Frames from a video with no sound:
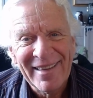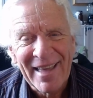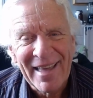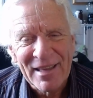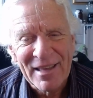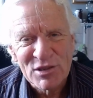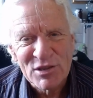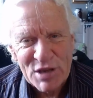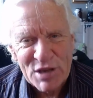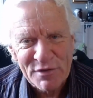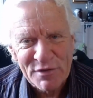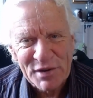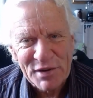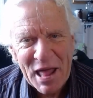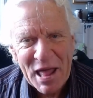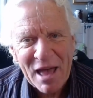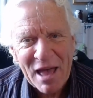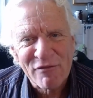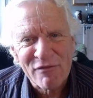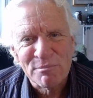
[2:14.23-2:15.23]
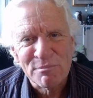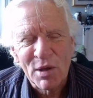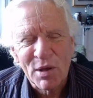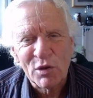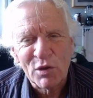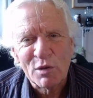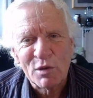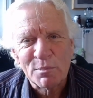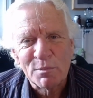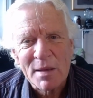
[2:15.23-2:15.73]
7.5
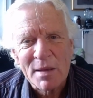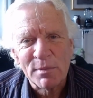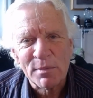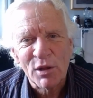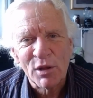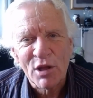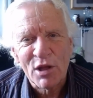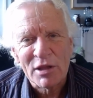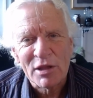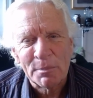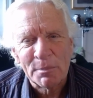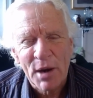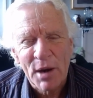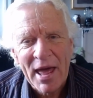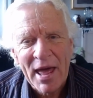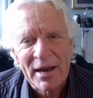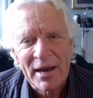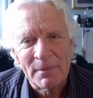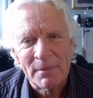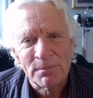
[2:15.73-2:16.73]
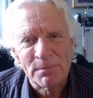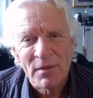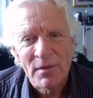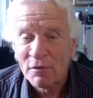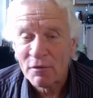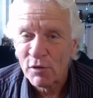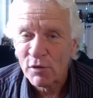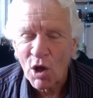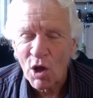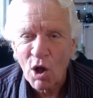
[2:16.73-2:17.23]
billion people on the planet. If
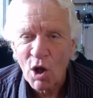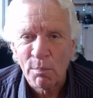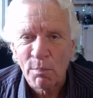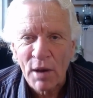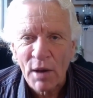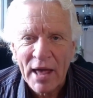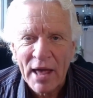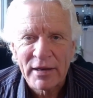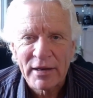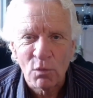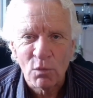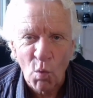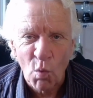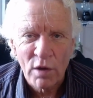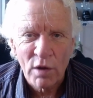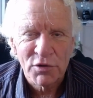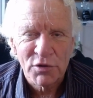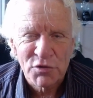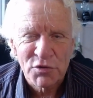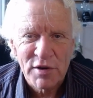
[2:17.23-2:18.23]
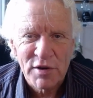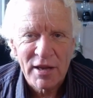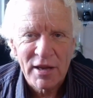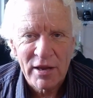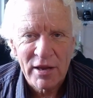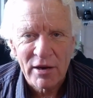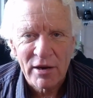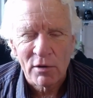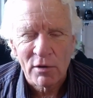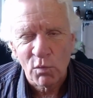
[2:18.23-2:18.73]
we all planted 1 tree a
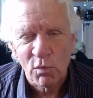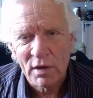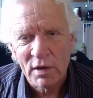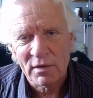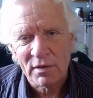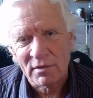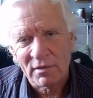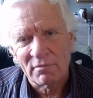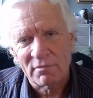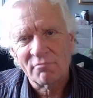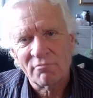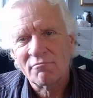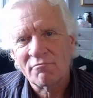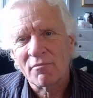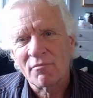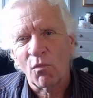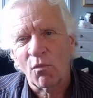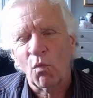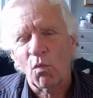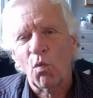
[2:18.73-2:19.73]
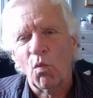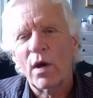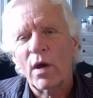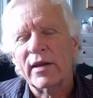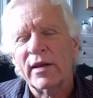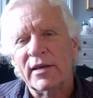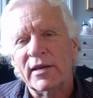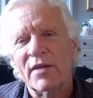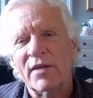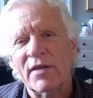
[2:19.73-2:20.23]
year, what a
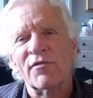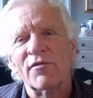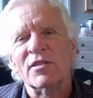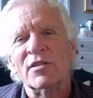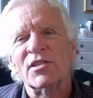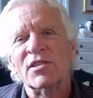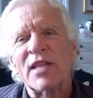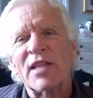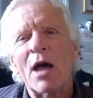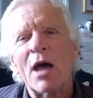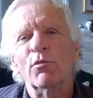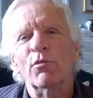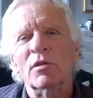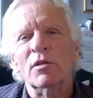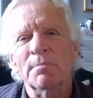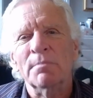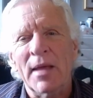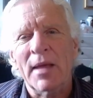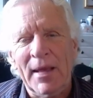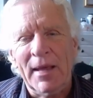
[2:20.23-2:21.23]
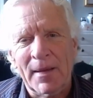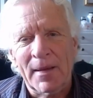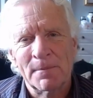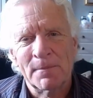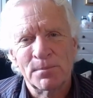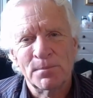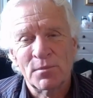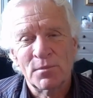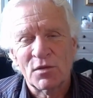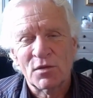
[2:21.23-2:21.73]
difference that would make.
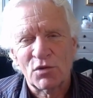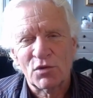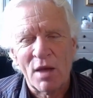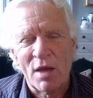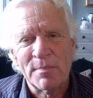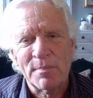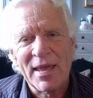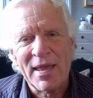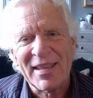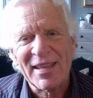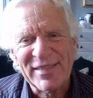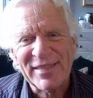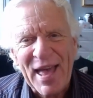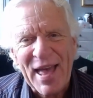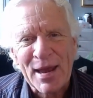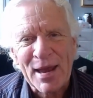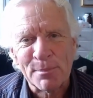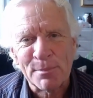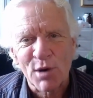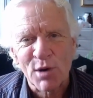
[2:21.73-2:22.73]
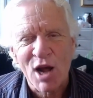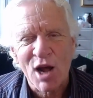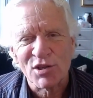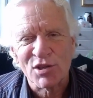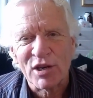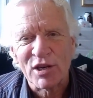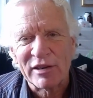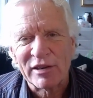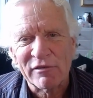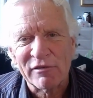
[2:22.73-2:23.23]
So I'm making that a
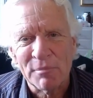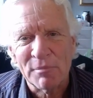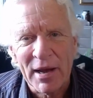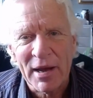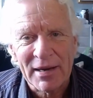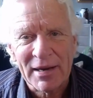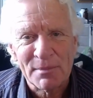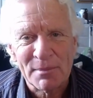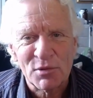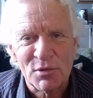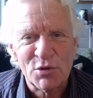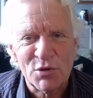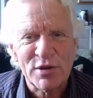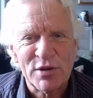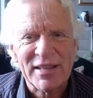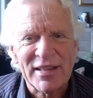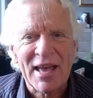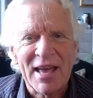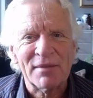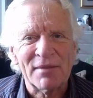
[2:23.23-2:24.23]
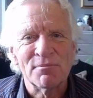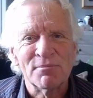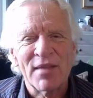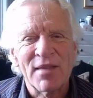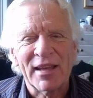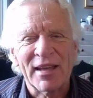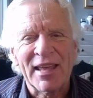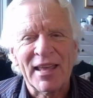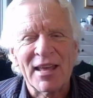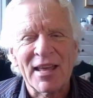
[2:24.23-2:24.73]
project of mine. I'm doing that
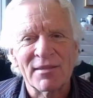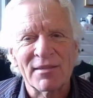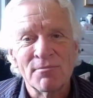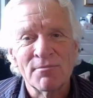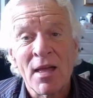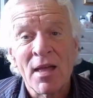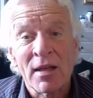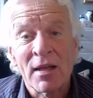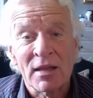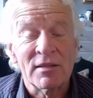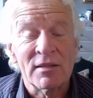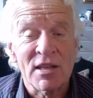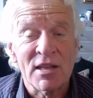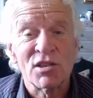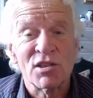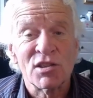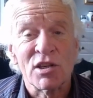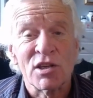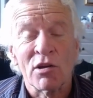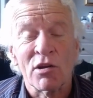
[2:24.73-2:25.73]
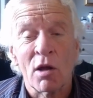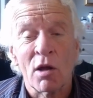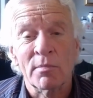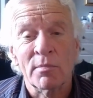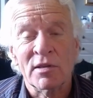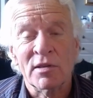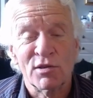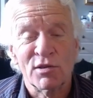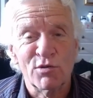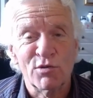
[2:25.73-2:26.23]
again this year. I'll be
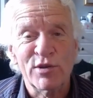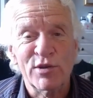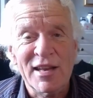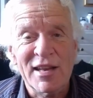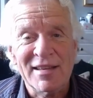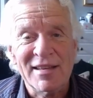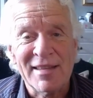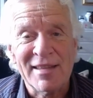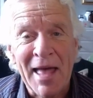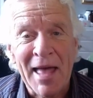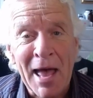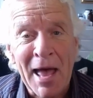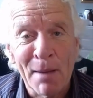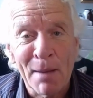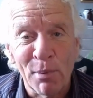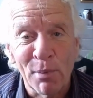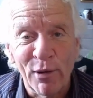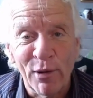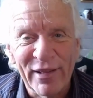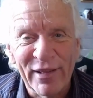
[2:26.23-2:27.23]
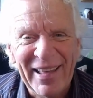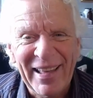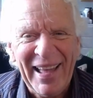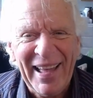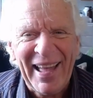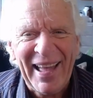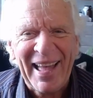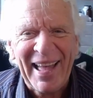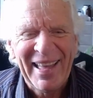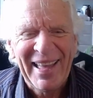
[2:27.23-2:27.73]
soon eating the apple.
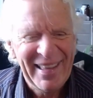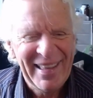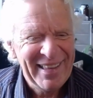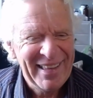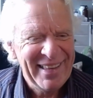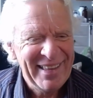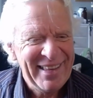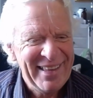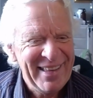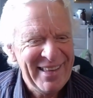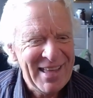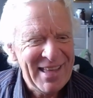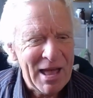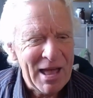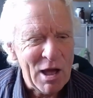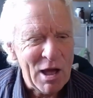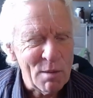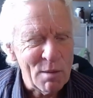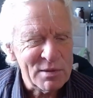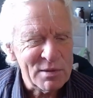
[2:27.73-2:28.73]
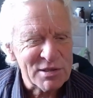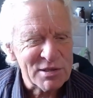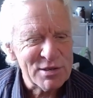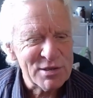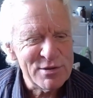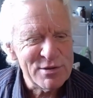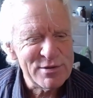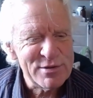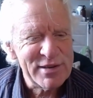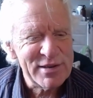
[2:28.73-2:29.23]
I'll be
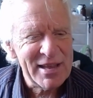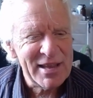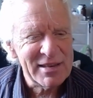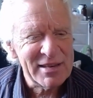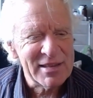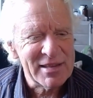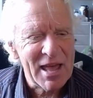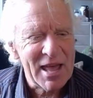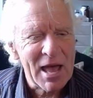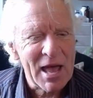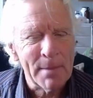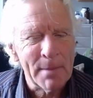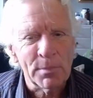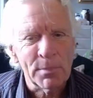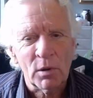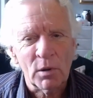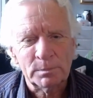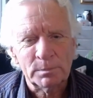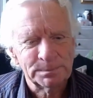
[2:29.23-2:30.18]
soon eating the apple.